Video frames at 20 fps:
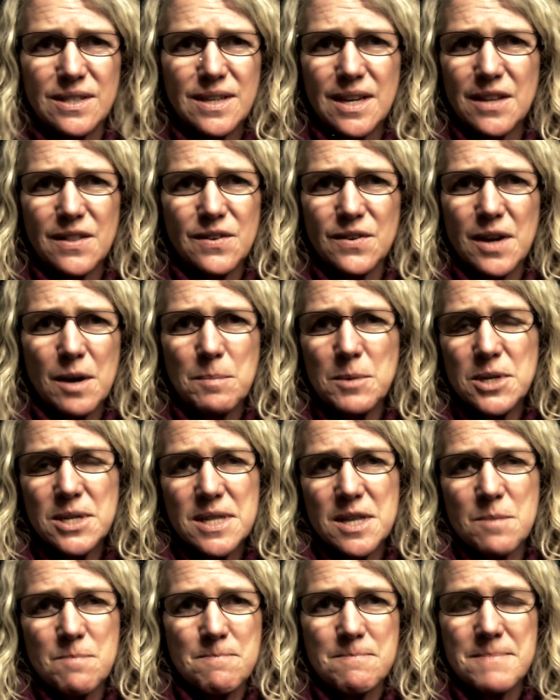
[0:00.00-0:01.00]
another number to
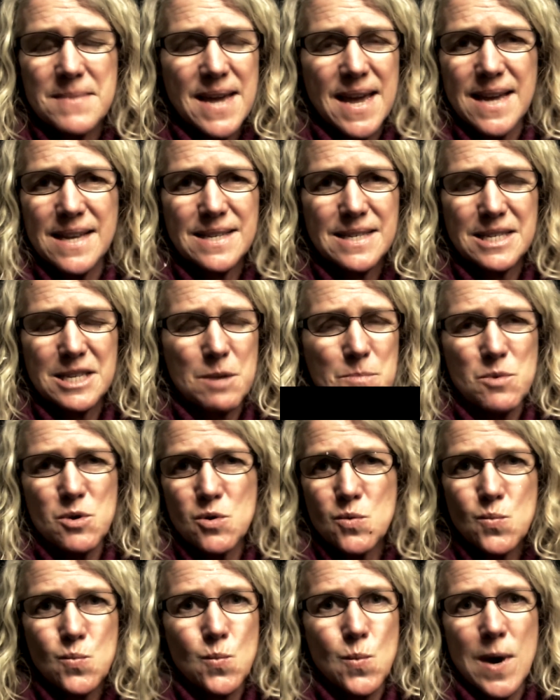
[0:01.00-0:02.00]
them. Case
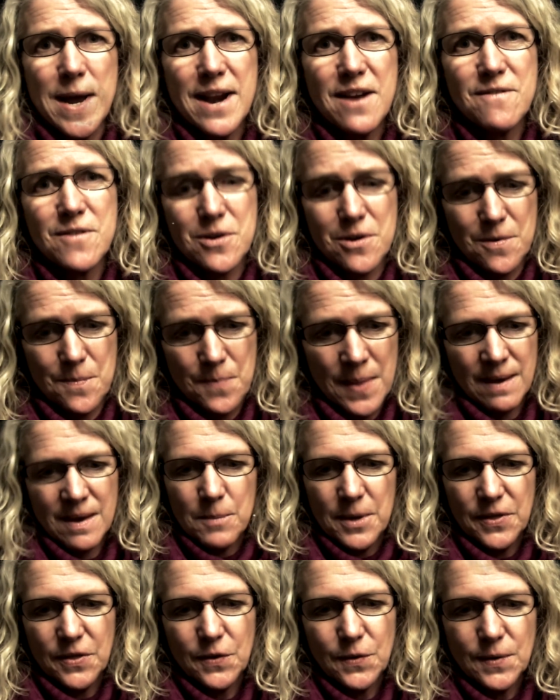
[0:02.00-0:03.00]
number whatever.
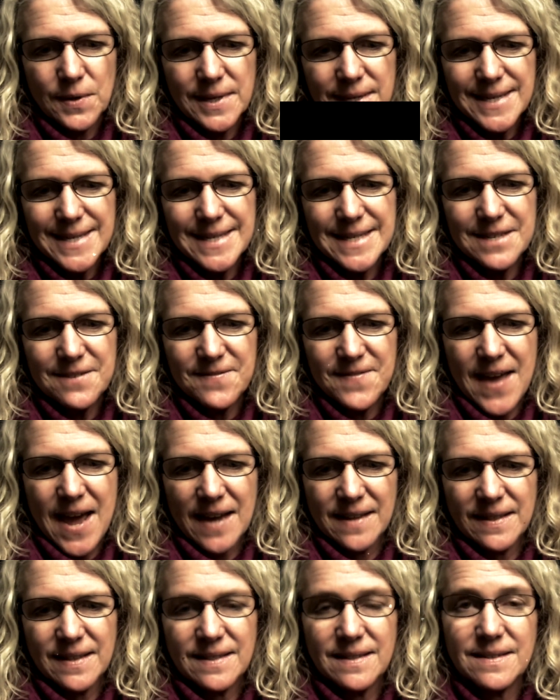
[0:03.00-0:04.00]
But there is the
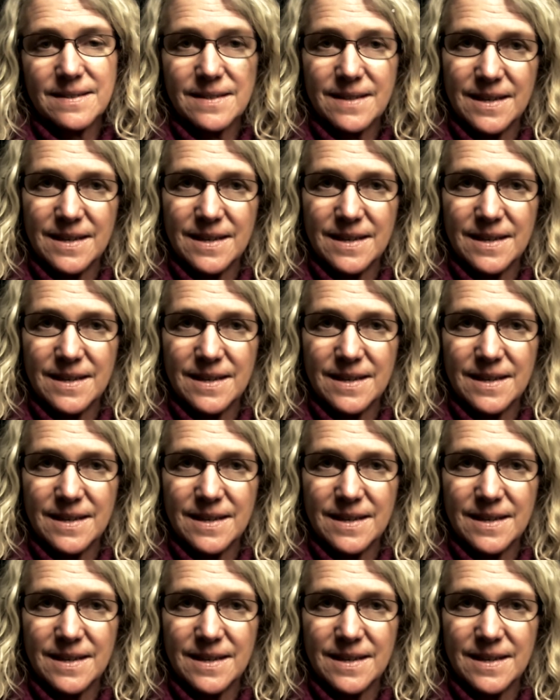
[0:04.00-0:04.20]
fact that this